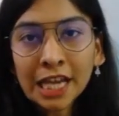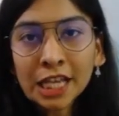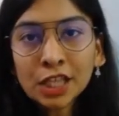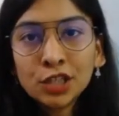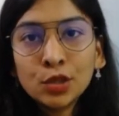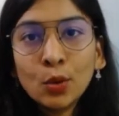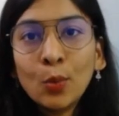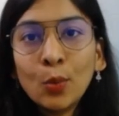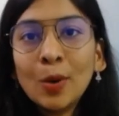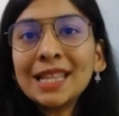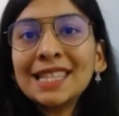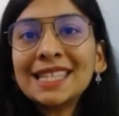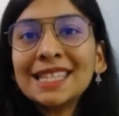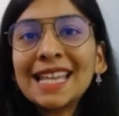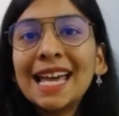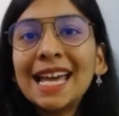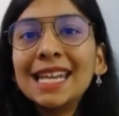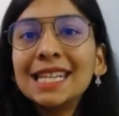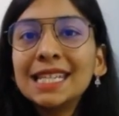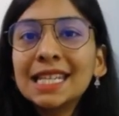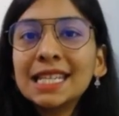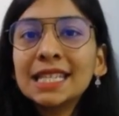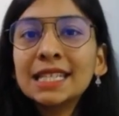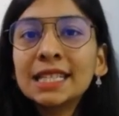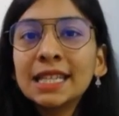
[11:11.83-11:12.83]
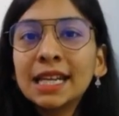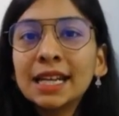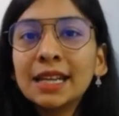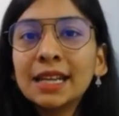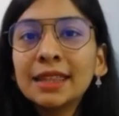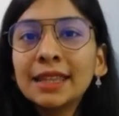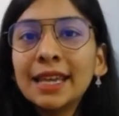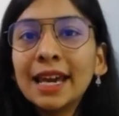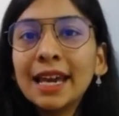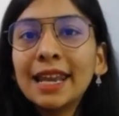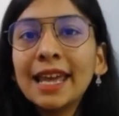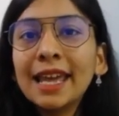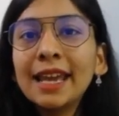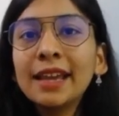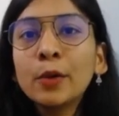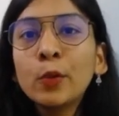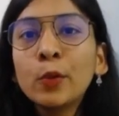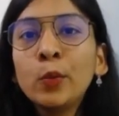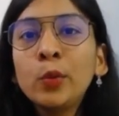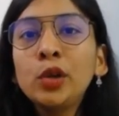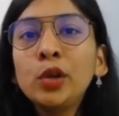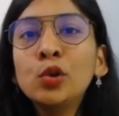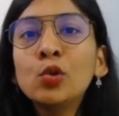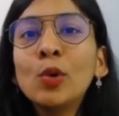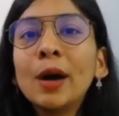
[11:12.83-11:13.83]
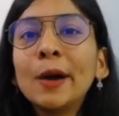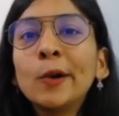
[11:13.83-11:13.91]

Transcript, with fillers: So what scientists did, they're like, you